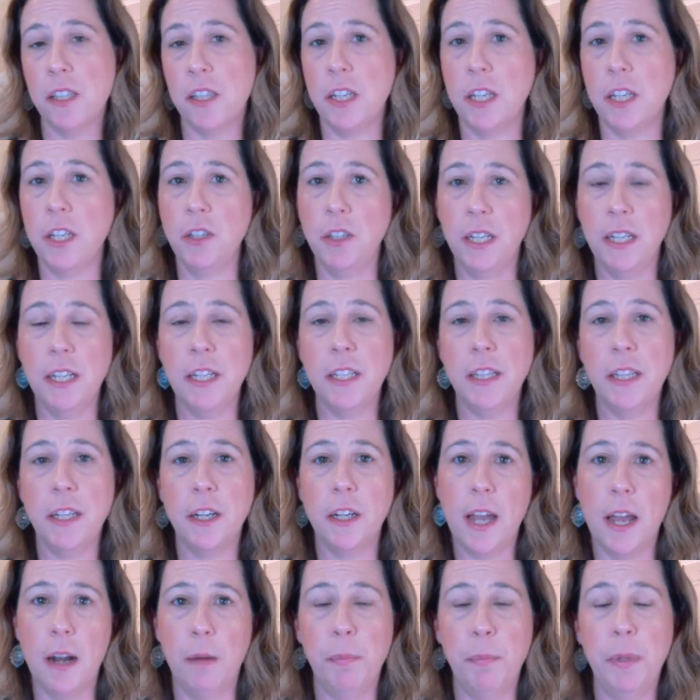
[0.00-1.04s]
that you can get in there
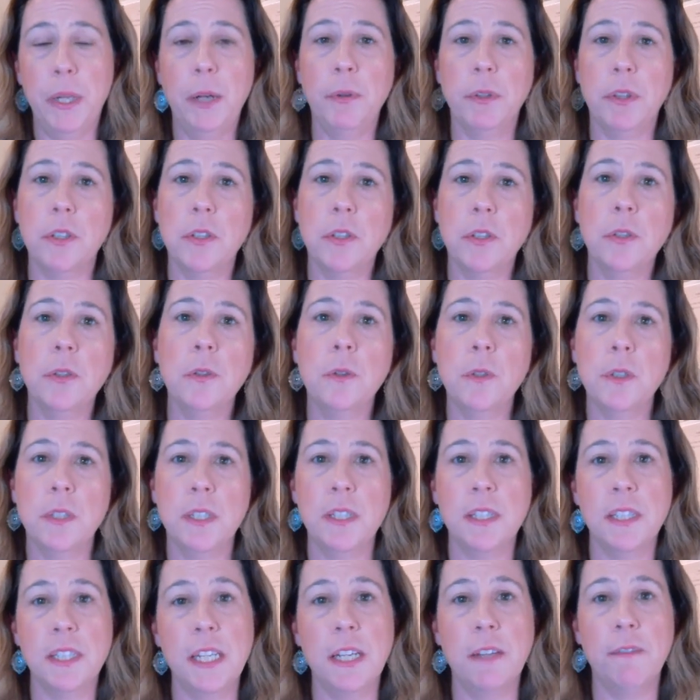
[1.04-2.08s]
and kind of play with the tools
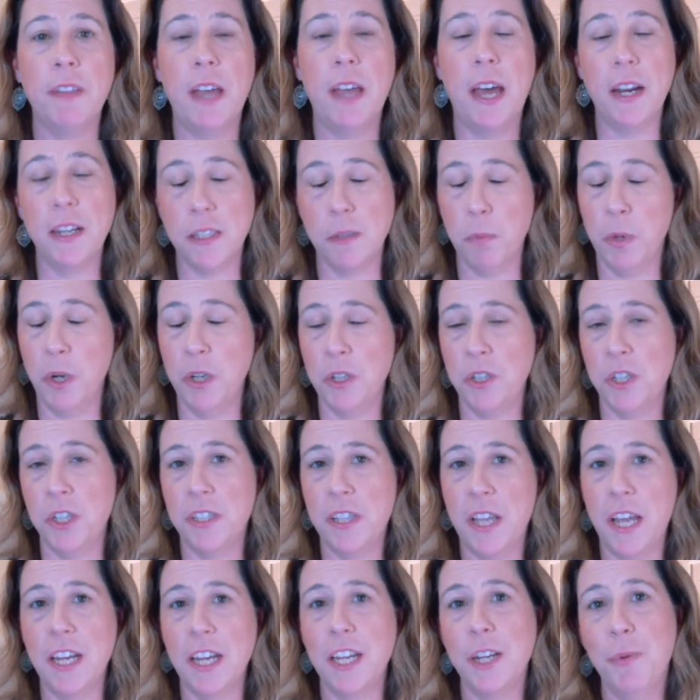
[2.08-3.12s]
and see if that is a purchase
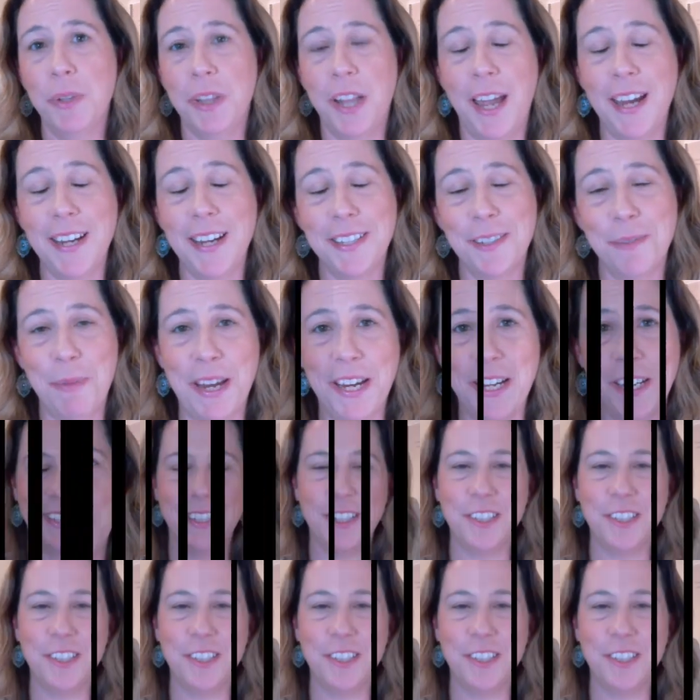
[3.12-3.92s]
that you would like to make.